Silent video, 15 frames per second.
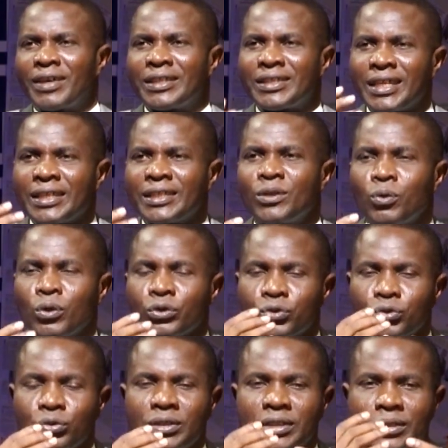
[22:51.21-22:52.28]
And then they
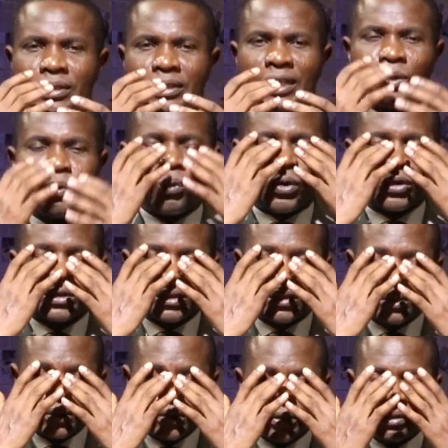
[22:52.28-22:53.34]
want to take what
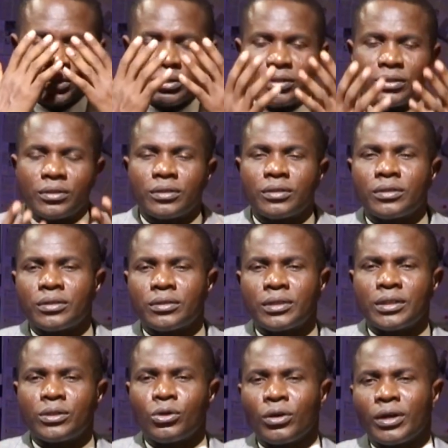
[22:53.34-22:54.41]

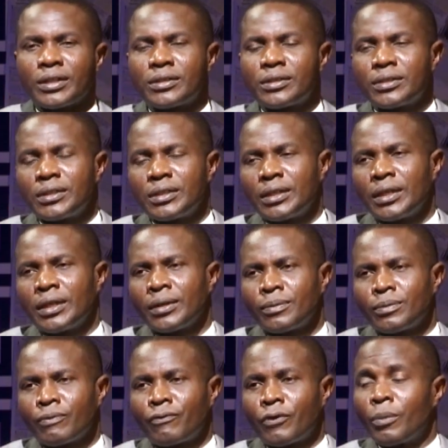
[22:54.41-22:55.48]
the dog
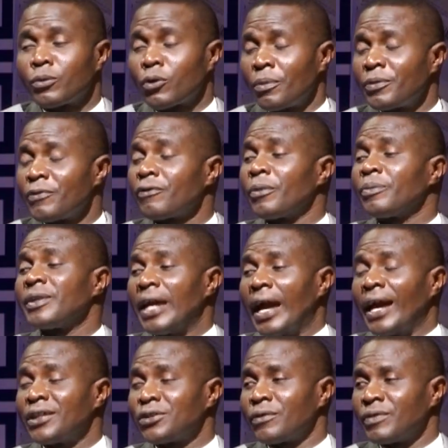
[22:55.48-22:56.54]
coming from the
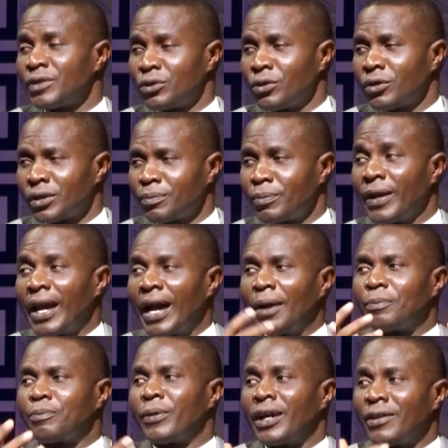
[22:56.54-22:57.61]
eyes of the dog,
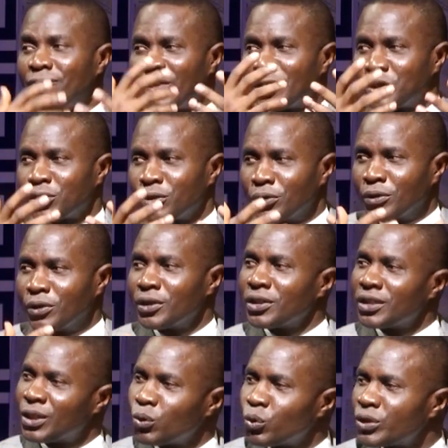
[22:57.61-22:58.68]
perhaps peradventure
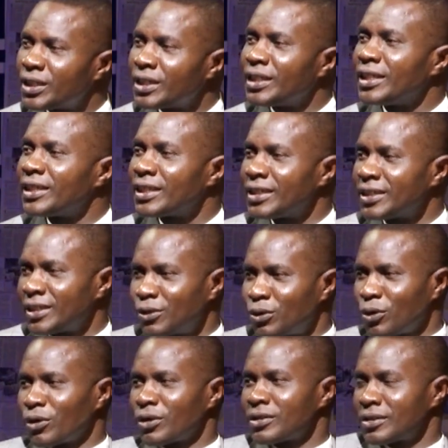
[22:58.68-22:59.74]
they will see the things the
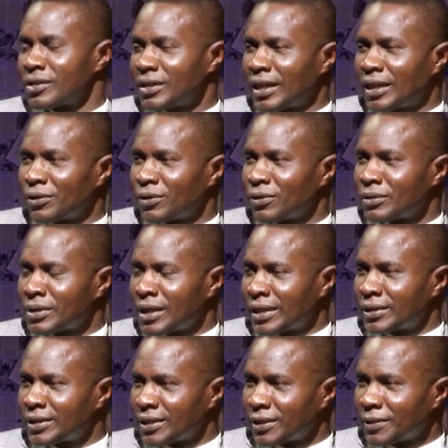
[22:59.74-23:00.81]
dog
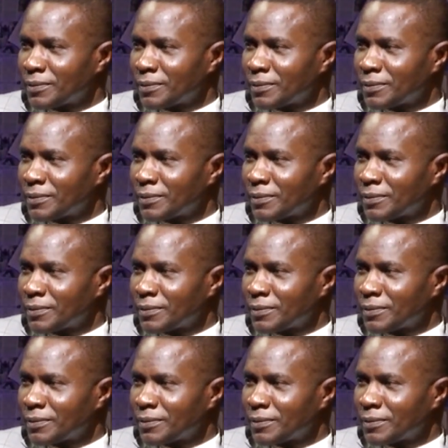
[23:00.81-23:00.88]
can see.